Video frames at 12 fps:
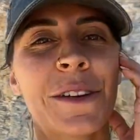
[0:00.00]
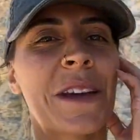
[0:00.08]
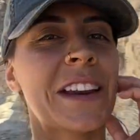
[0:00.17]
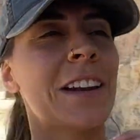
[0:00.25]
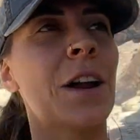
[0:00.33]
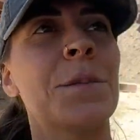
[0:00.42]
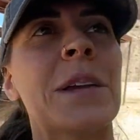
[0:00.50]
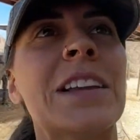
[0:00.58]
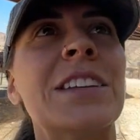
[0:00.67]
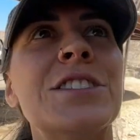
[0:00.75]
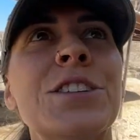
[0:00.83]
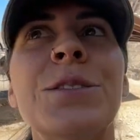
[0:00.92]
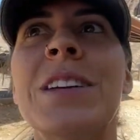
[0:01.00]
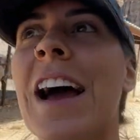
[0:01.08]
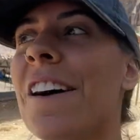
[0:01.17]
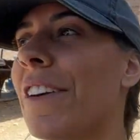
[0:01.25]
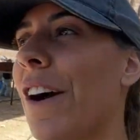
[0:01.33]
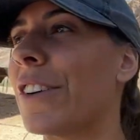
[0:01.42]
made it up in
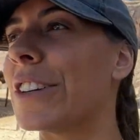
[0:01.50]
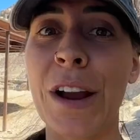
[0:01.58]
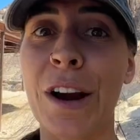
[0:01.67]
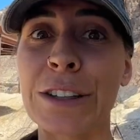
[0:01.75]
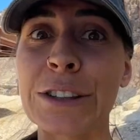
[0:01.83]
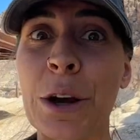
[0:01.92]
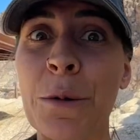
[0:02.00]
2.5 hours. We are so